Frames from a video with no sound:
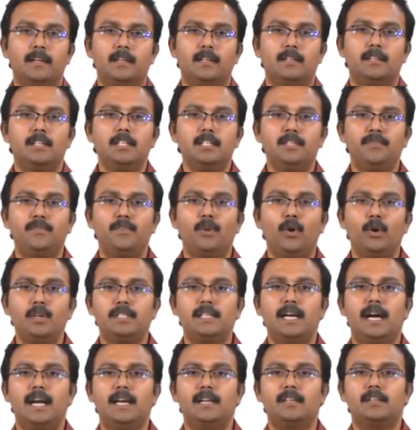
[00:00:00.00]
This flow
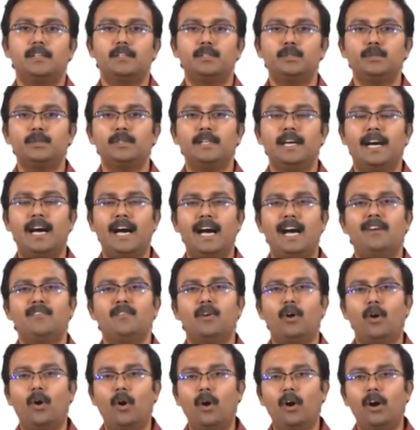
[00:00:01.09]
chart should have
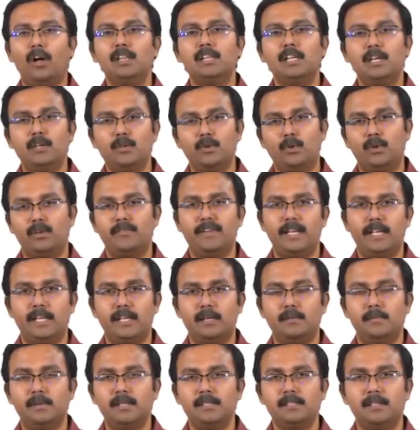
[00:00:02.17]
all the known
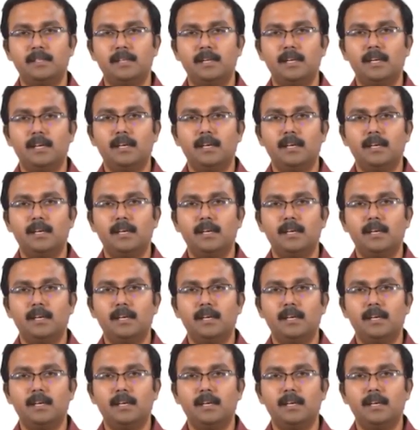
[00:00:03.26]
variables,